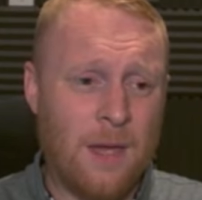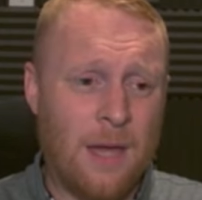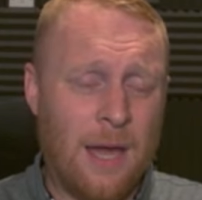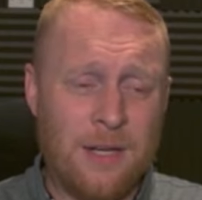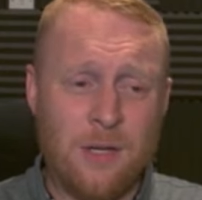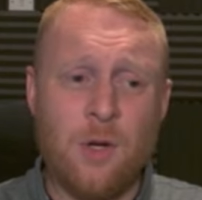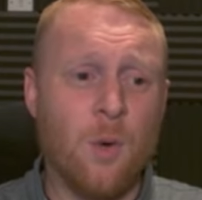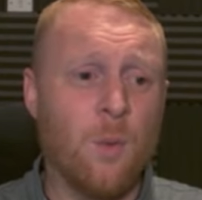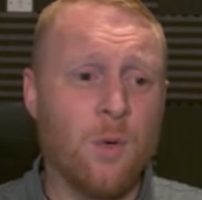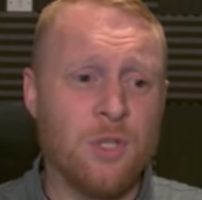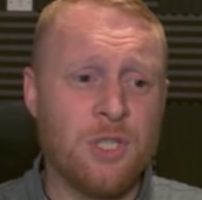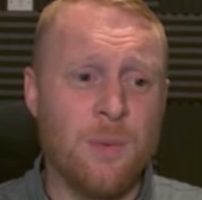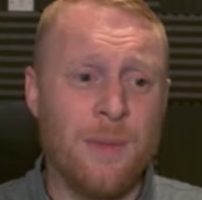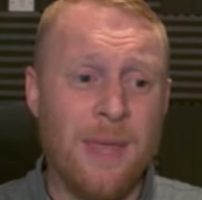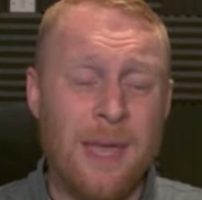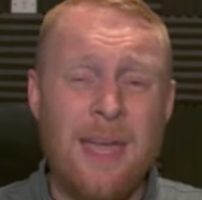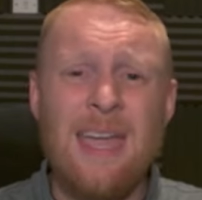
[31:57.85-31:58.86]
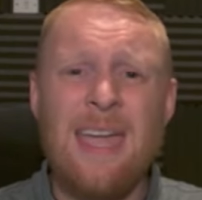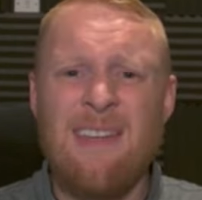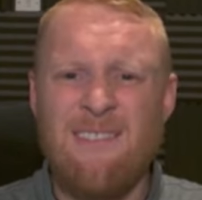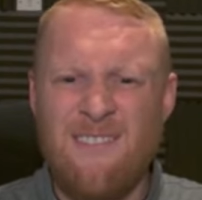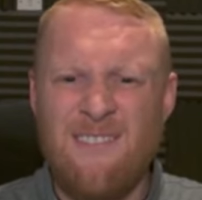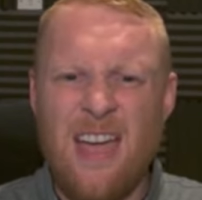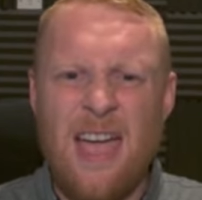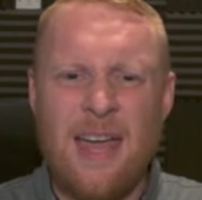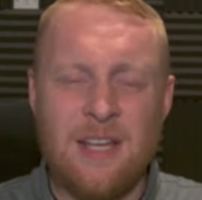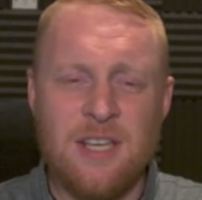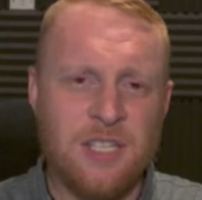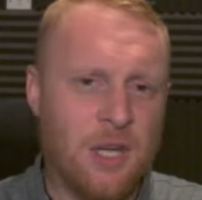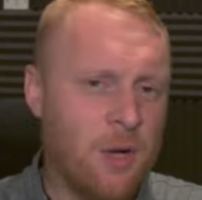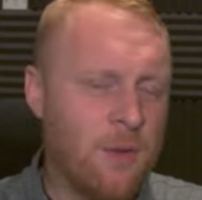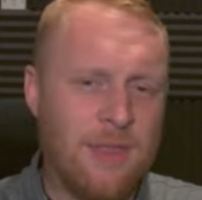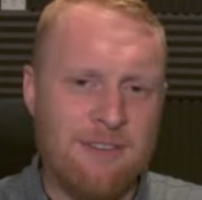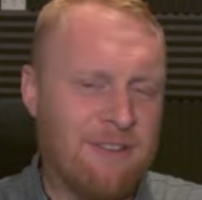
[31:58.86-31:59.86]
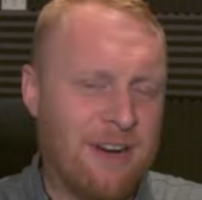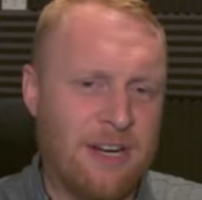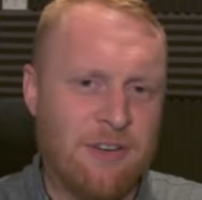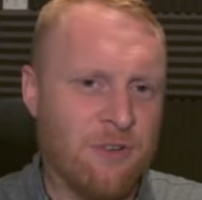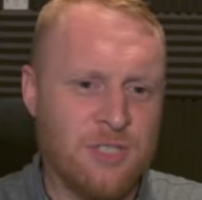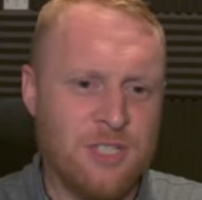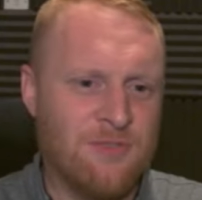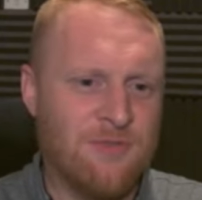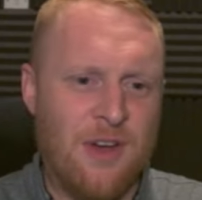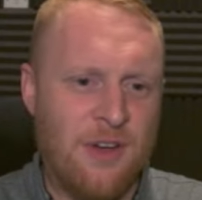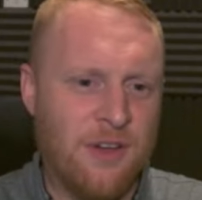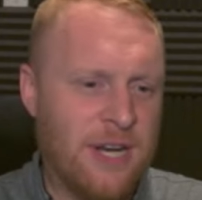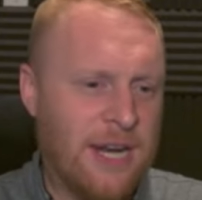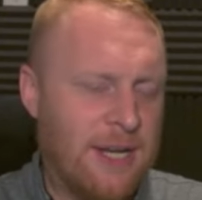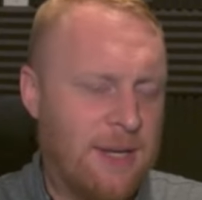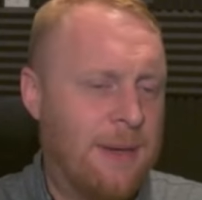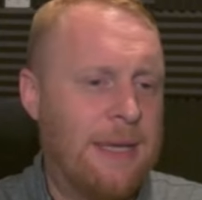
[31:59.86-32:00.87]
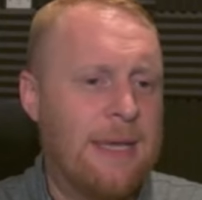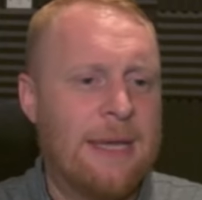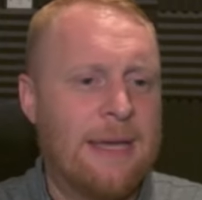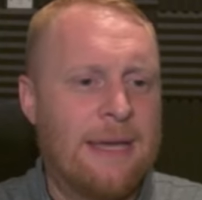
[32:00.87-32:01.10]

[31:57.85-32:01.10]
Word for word: I don't know what to do with it. In fairness, I don't think Ragnaros is very good anyway.